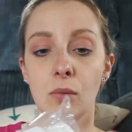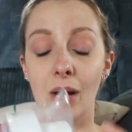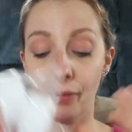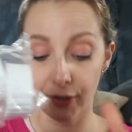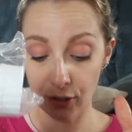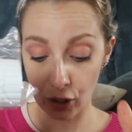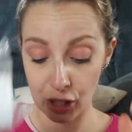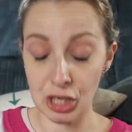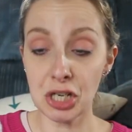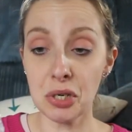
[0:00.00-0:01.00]
Wow, these are
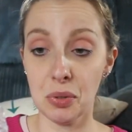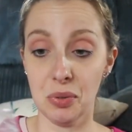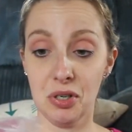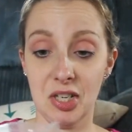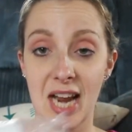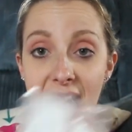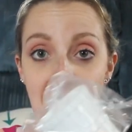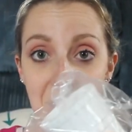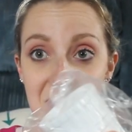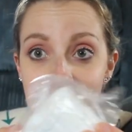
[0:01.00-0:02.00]
huge
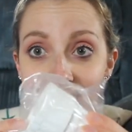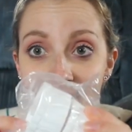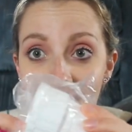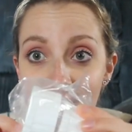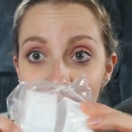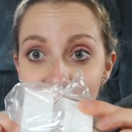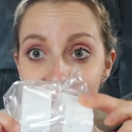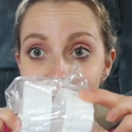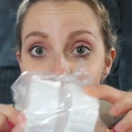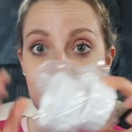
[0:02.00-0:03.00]
caps. Like,
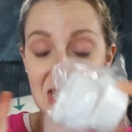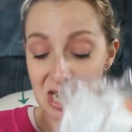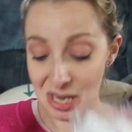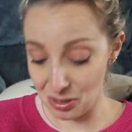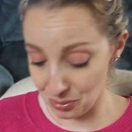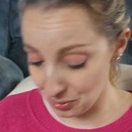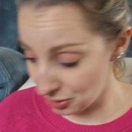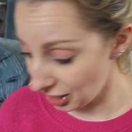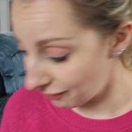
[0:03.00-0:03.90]
this is huge.